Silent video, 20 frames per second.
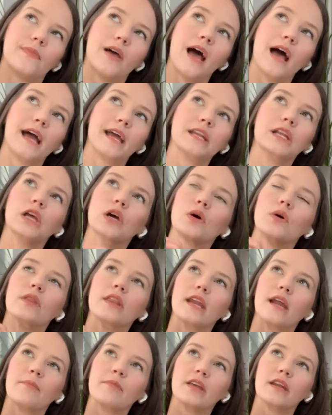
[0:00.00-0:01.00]
I know that
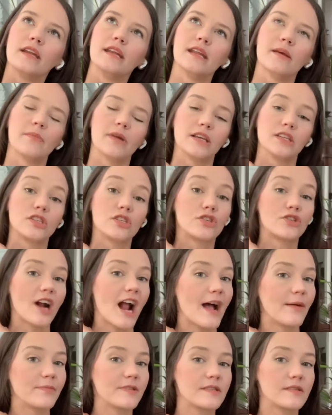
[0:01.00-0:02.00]
I'm gonna knit my
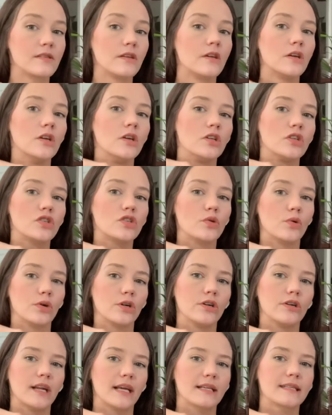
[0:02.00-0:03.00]
straps
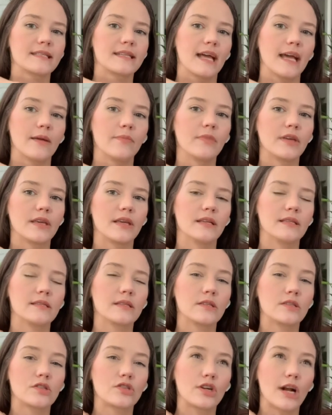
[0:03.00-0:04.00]
shorter next time because the
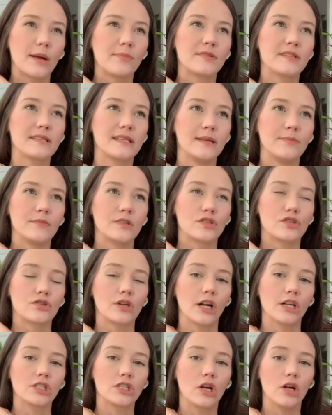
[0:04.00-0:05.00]
straps seem to
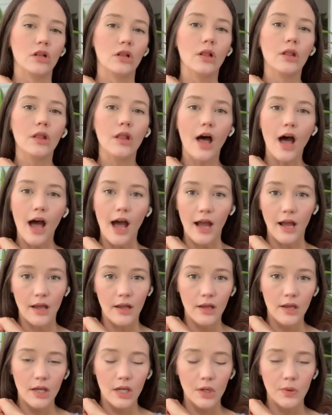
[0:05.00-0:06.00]
stretch a lot
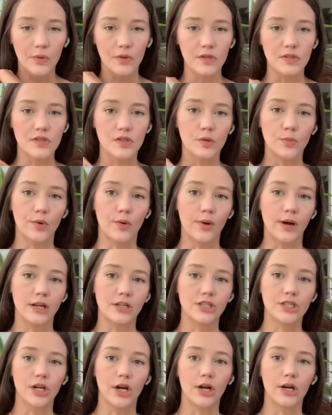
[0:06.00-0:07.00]
with a
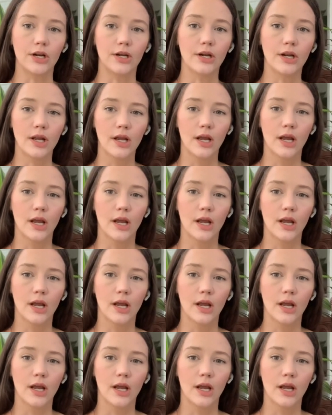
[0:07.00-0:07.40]
superwash yarn.